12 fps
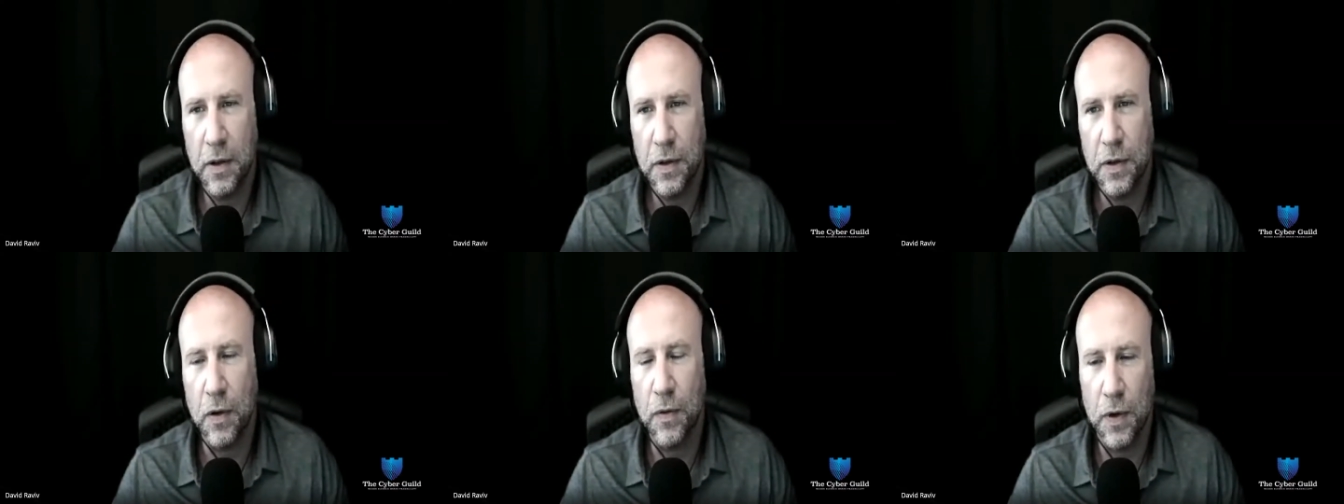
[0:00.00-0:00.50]

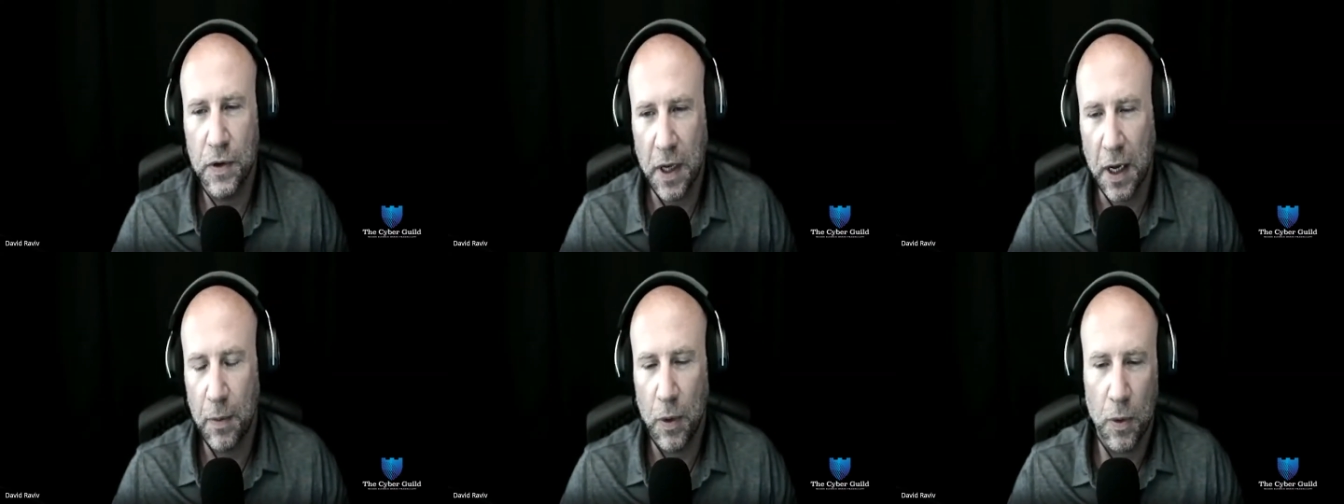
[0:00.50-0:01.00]
So, for
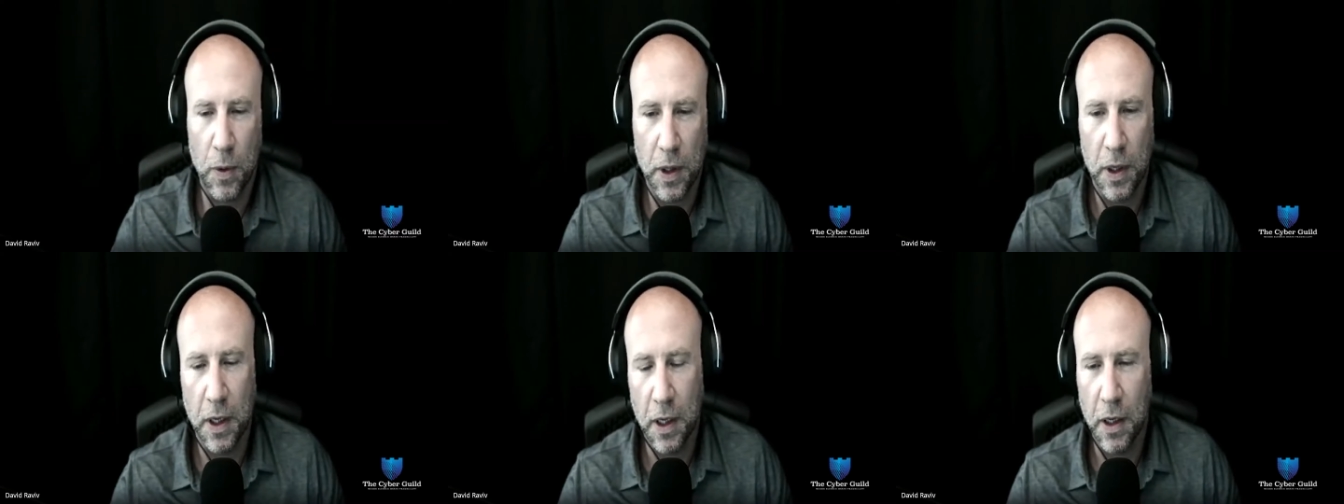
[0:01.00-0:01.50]
example, when
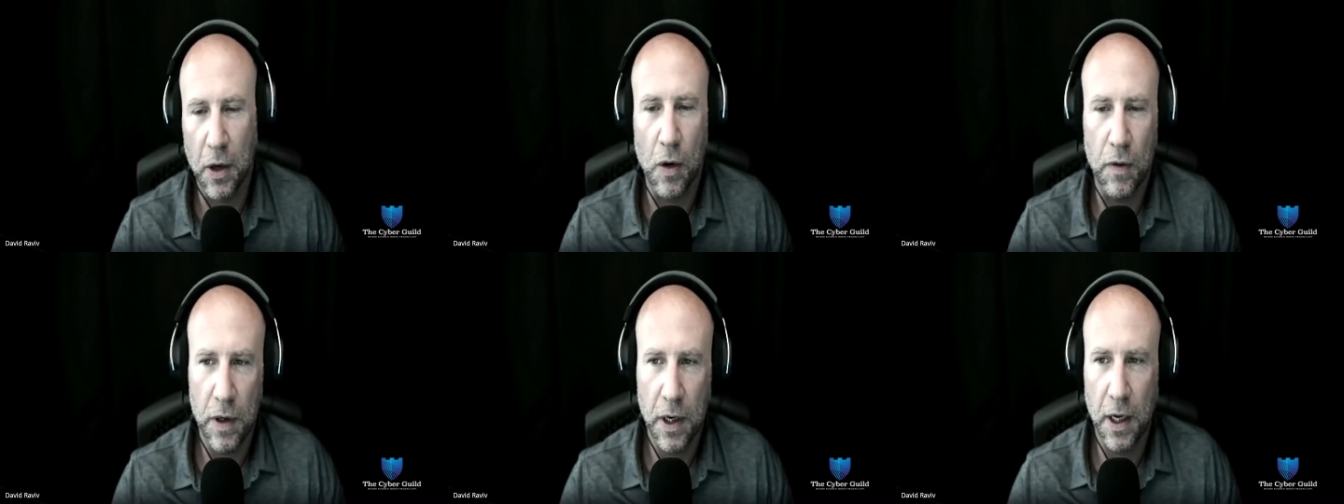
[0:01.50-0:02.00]
the
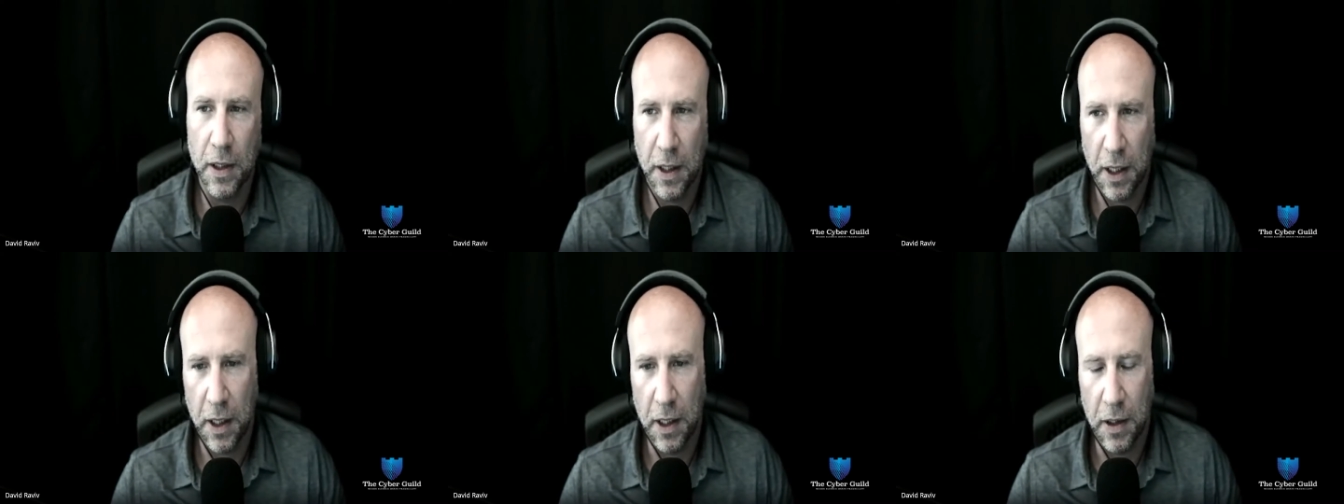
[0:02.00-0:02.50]

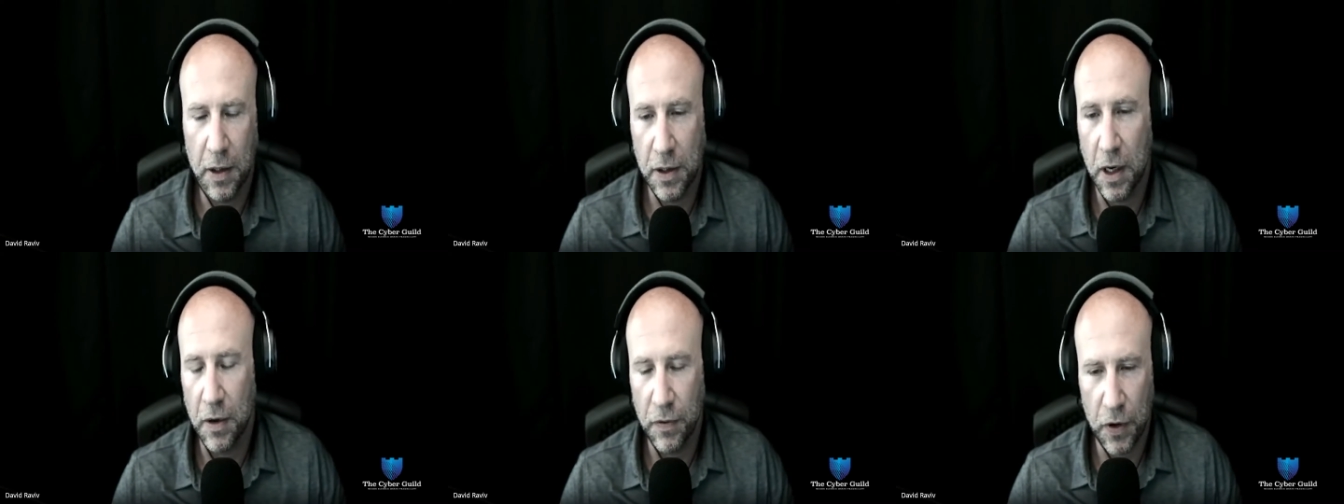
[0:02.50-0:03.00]
COVID-19, there's a
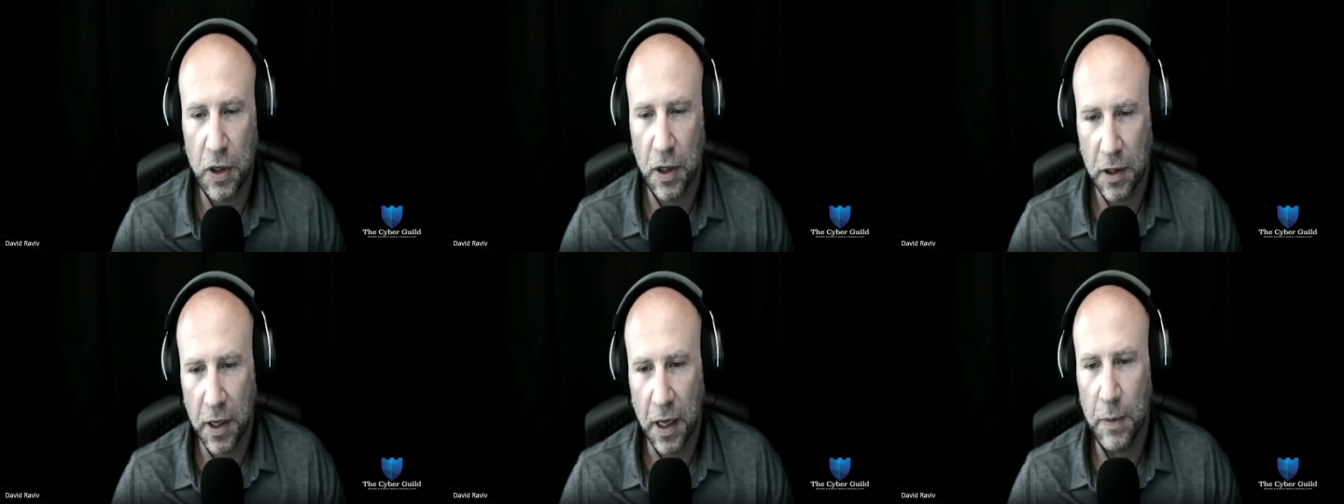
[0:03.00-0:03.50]
lot of phishing
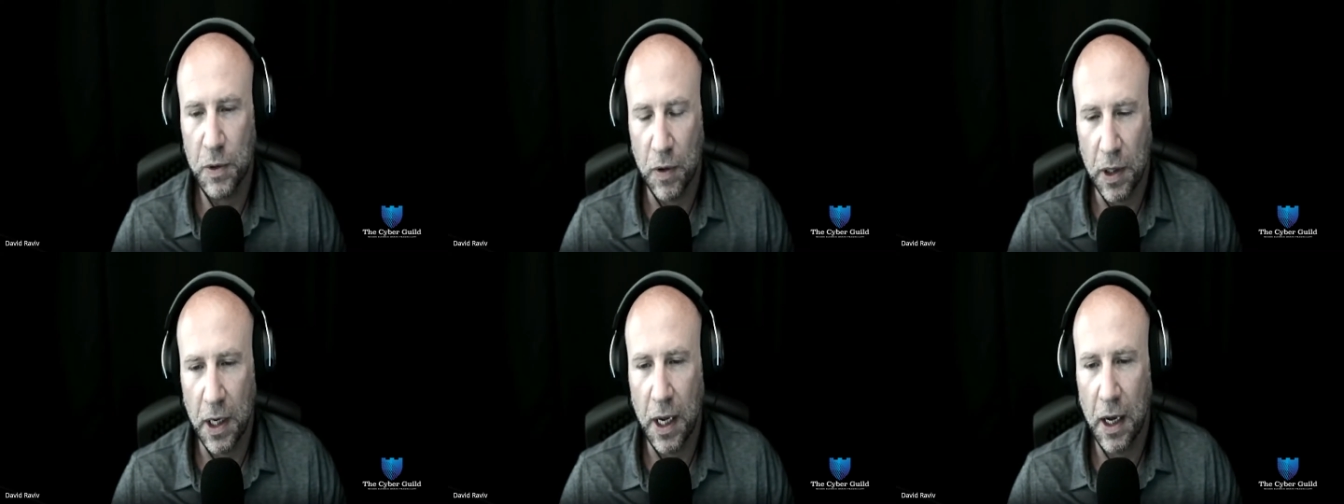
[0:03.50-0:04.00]
attempts
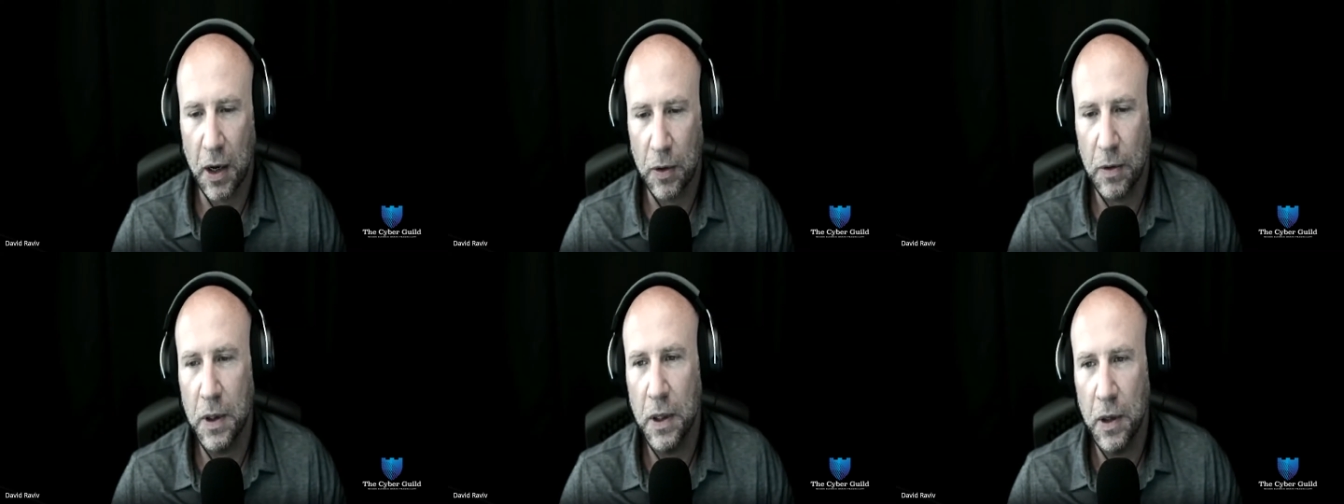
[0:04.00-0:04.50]
right now
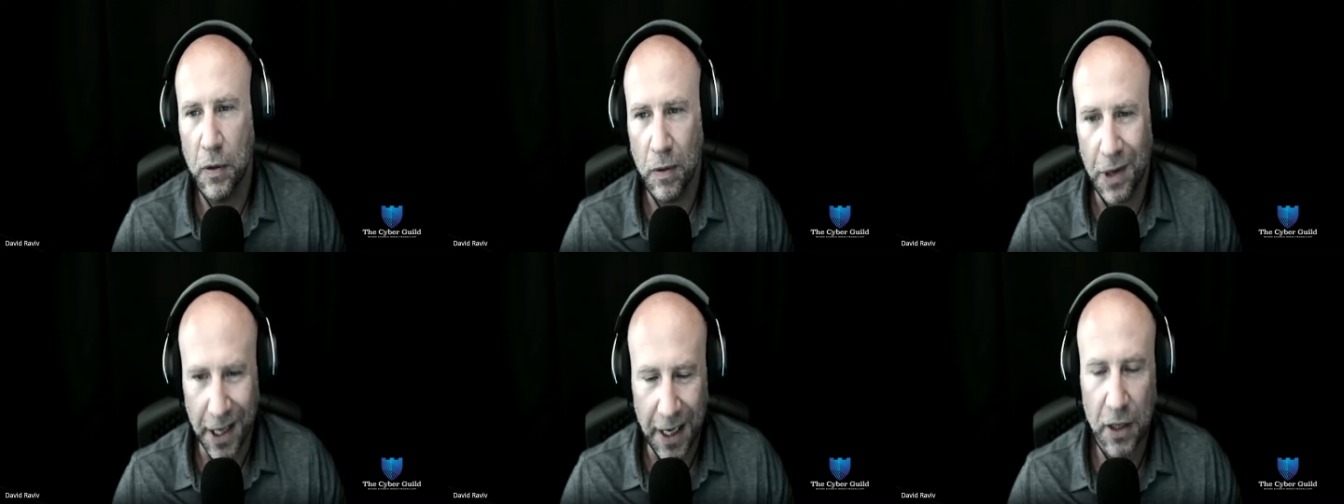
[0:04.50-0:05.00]

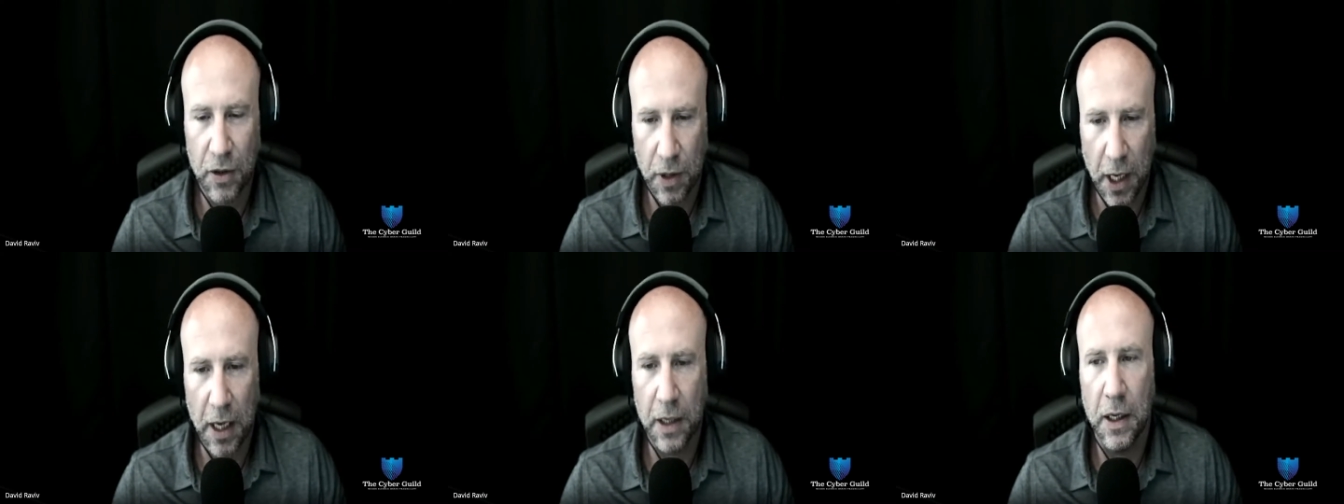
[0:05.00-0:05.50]
related to that.